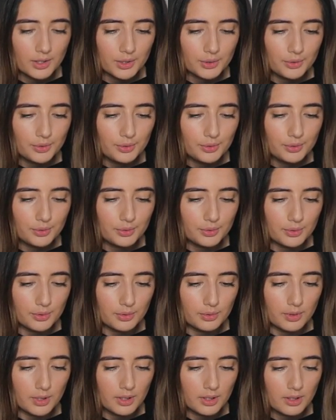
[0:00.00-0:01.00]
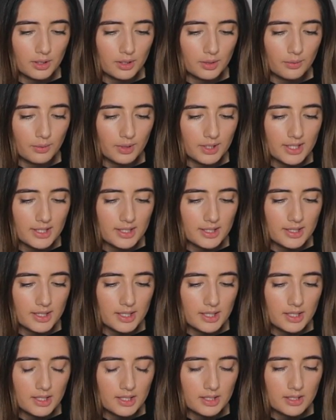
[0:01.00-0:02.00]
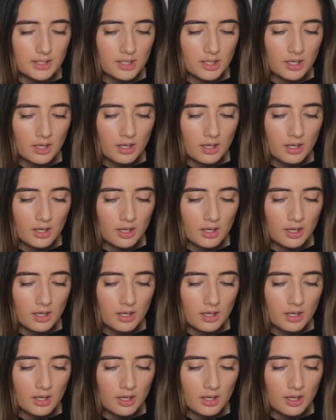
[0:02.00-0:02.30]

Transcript: Ooh, what is this?